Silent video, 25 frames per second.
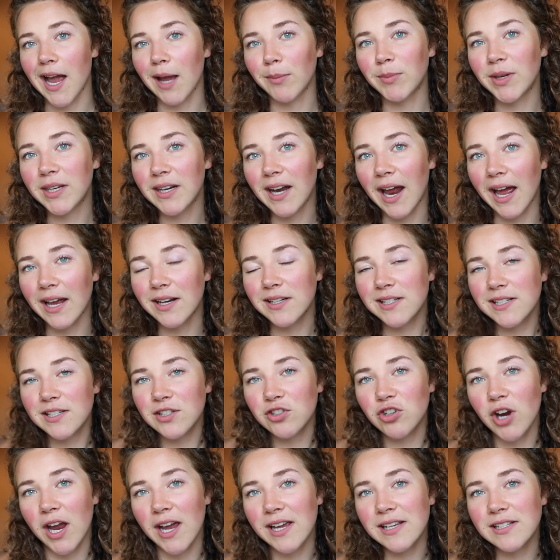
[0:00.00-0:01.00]
I mean, I
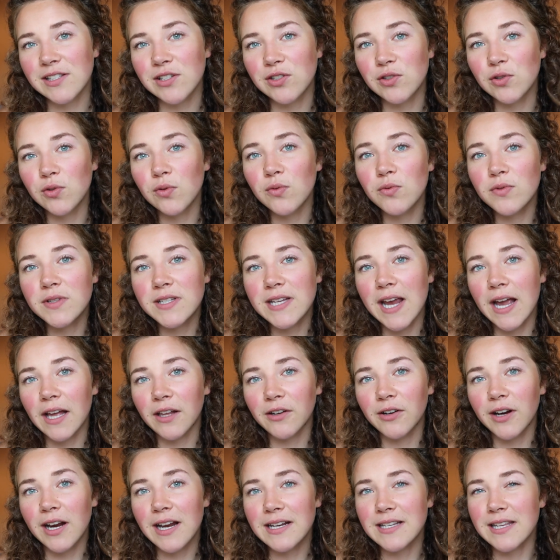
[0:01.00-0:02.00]
just try to
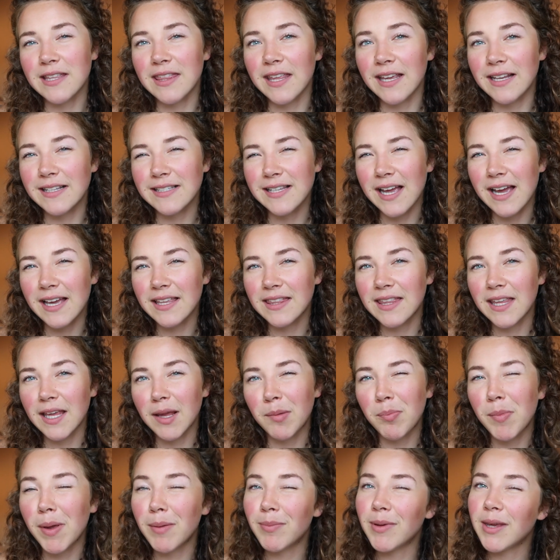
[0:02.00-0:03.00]
tailor it to things I
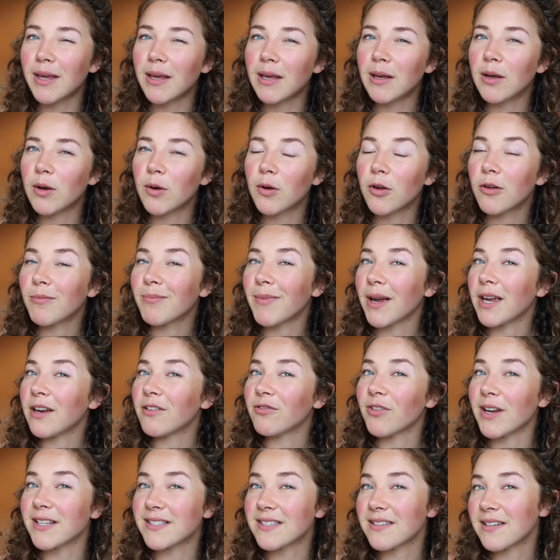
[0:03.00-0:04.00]
think maybe
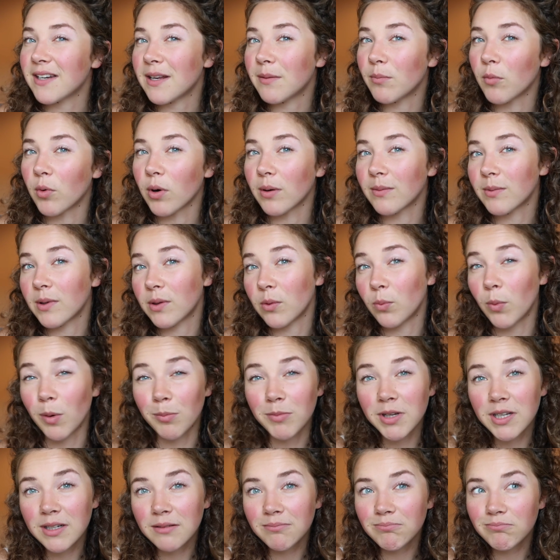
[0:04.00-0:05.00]
might resonate more with
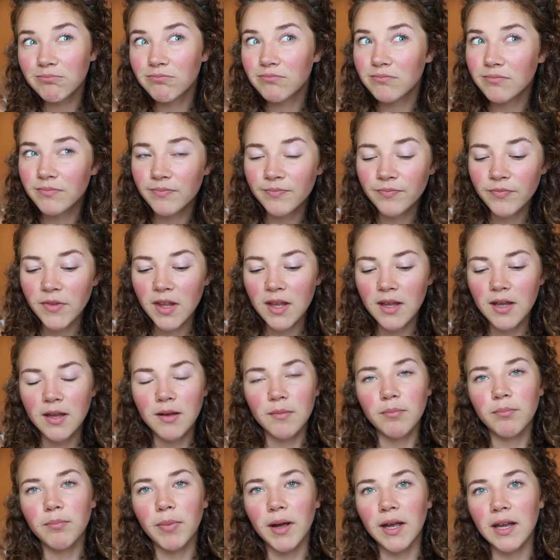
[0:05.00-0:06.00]
women.
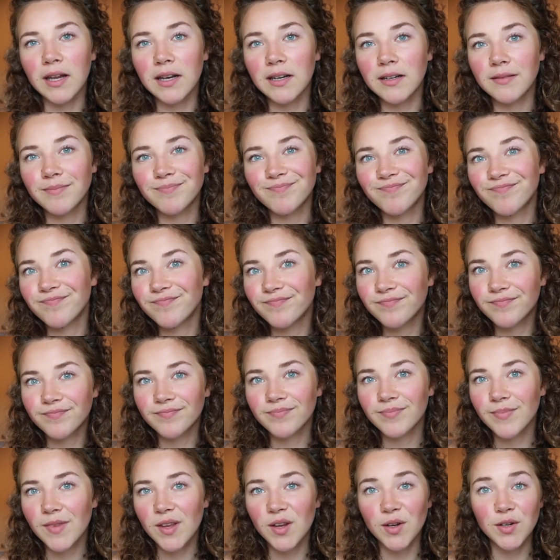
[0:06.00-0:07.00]
But
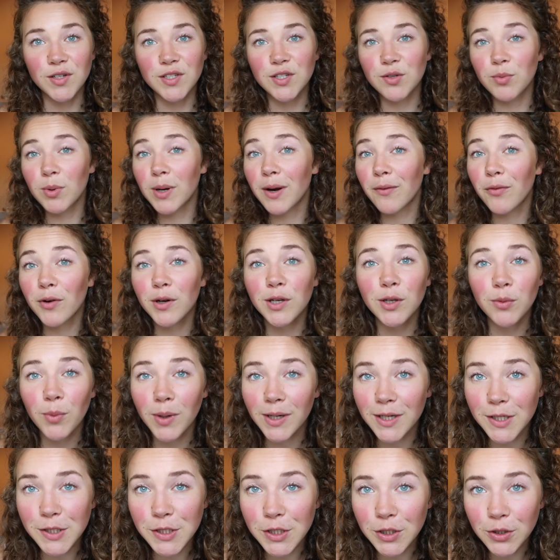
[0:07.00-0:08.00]
do whatever you
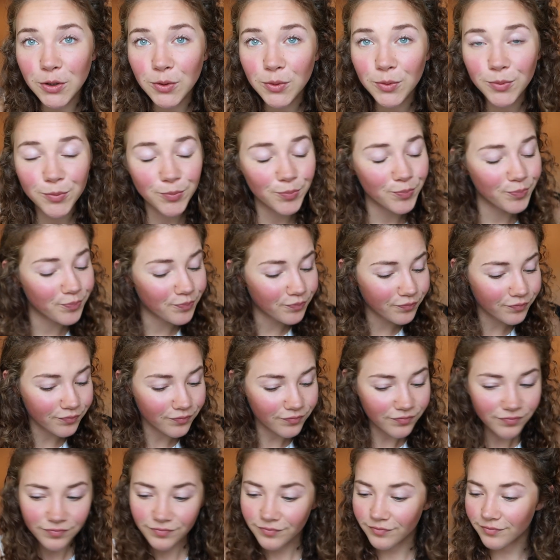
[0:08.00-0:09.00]
want to do.
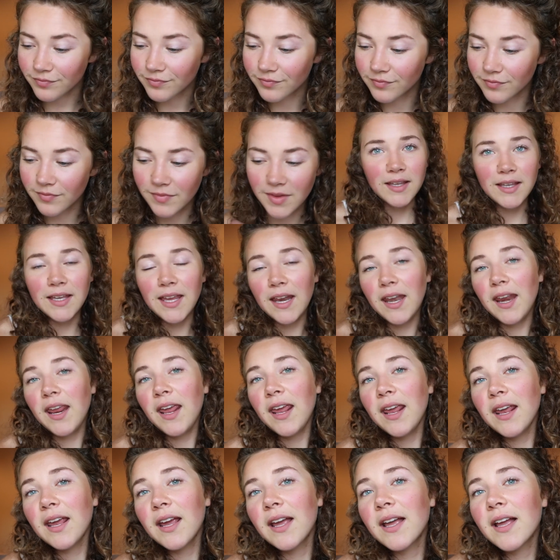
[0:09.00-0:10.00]

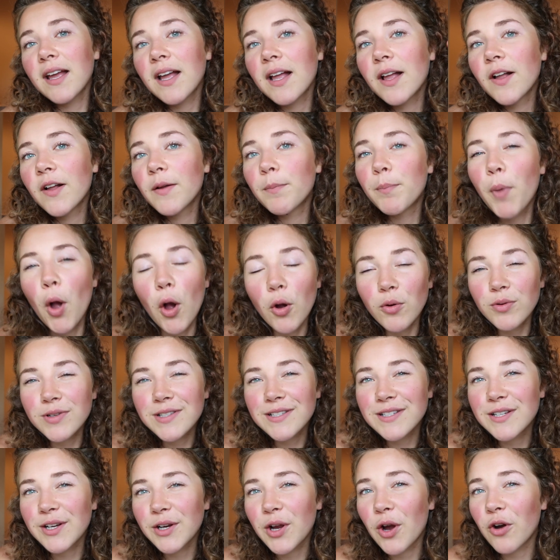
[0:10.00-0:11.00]
Getting
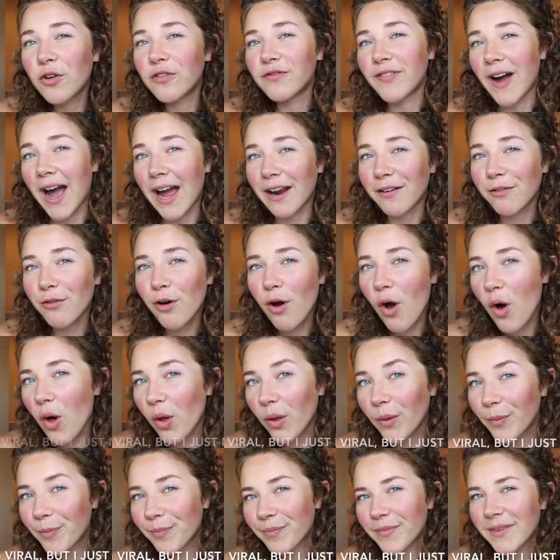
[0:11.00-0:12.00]
posts to go
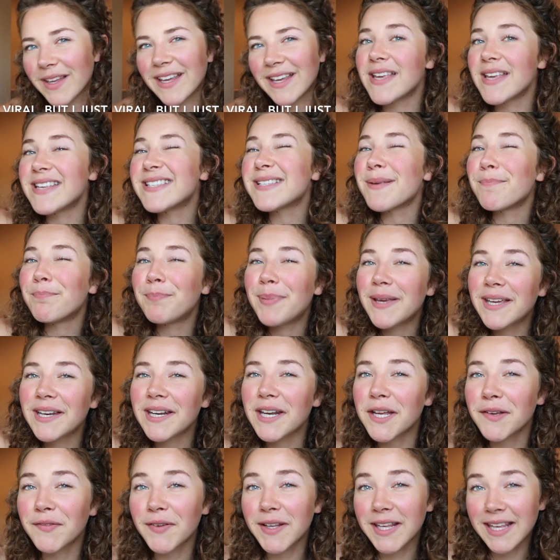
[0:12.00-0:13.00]
viral is a
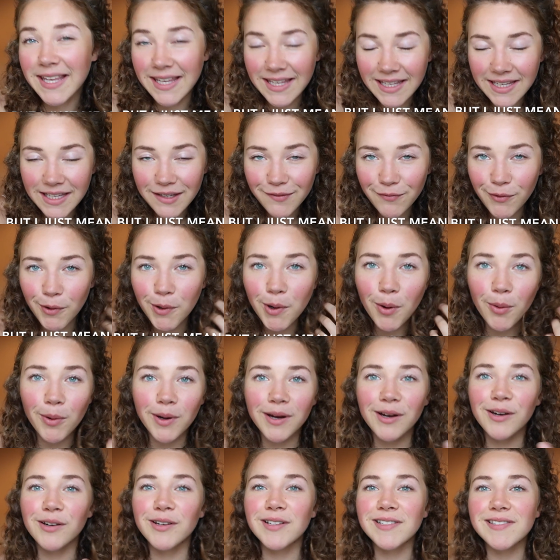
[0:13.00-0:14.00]
bit of a key for
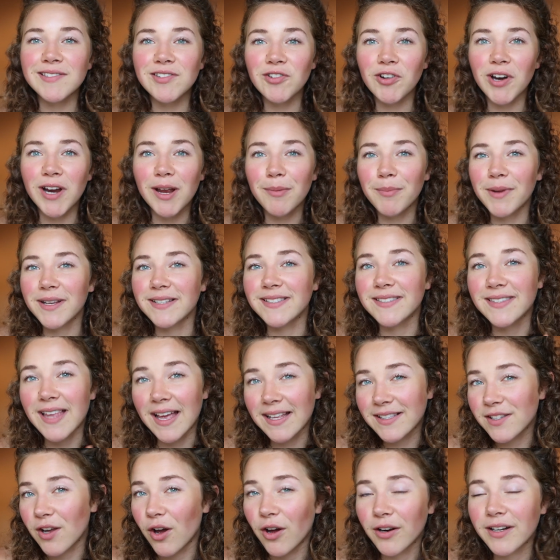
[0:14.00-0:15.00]
growing your Instagram, because
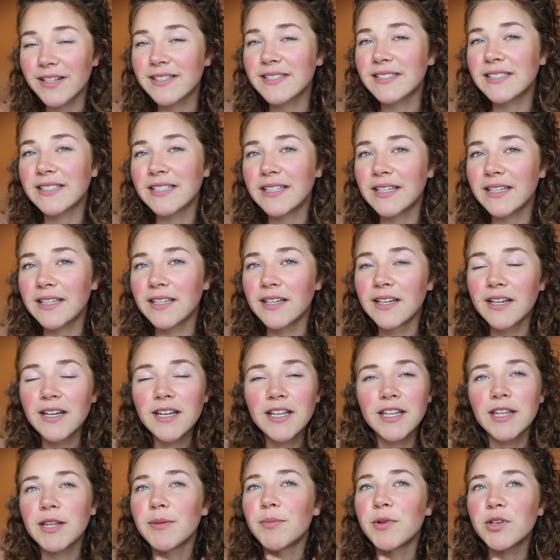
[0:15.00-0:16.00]
that's honestly
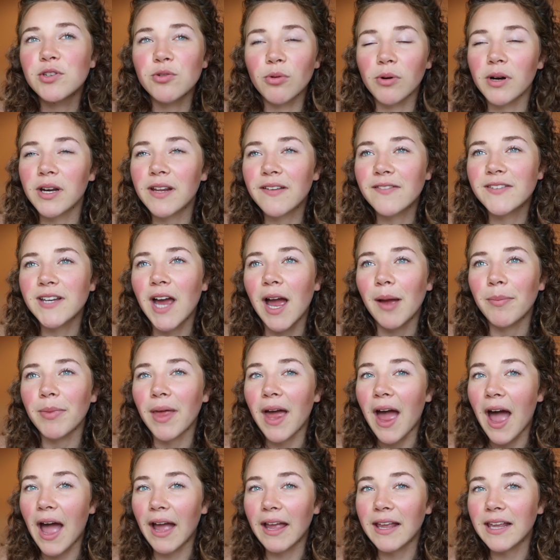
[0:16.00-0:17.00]
the majority of time
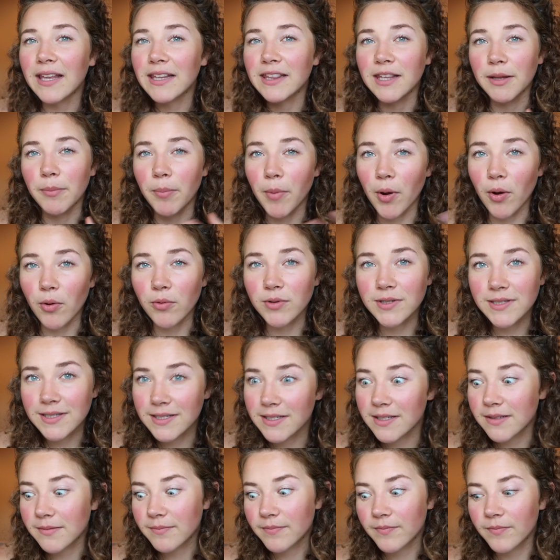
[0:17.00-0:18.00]
that I get the
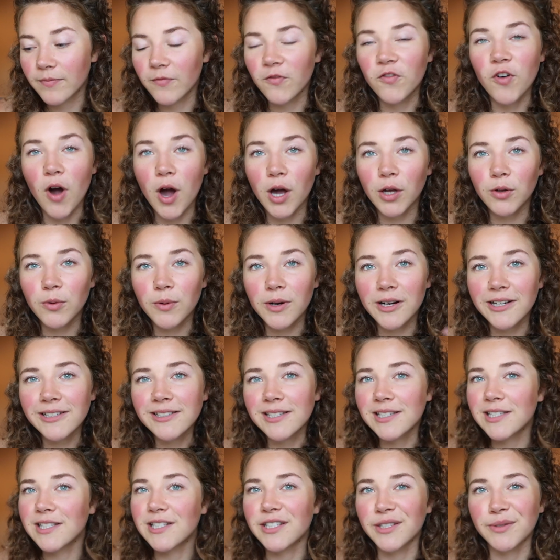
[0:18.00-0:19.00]
most
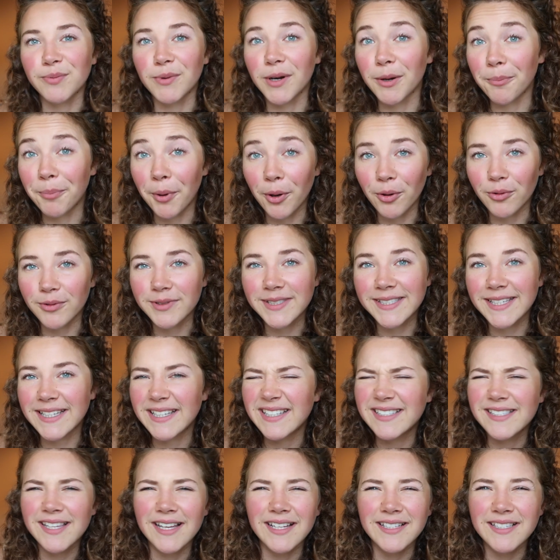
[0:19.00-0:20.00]
followers, is just when a post
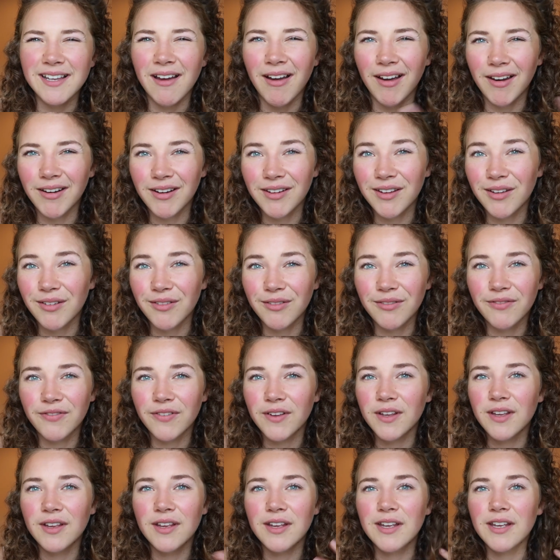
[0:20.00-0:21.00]
gets a ton
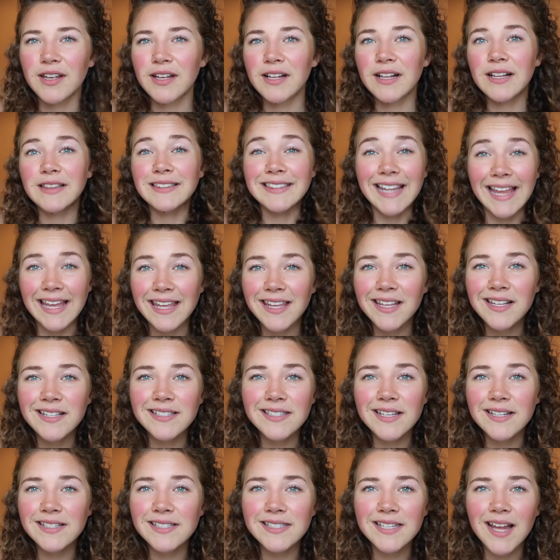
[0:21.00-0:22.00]
of
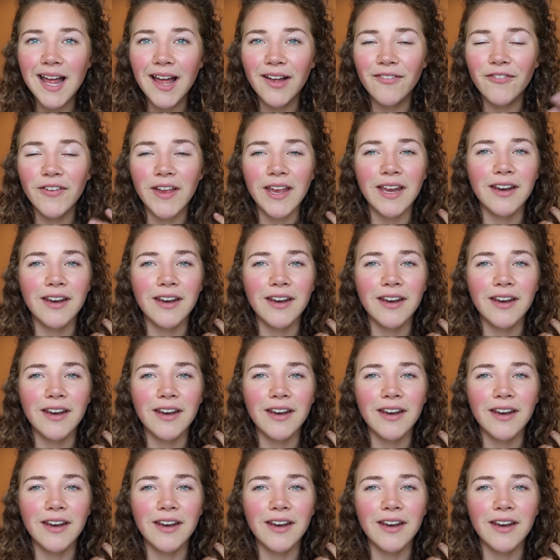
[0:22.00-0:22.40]
likes and stuff.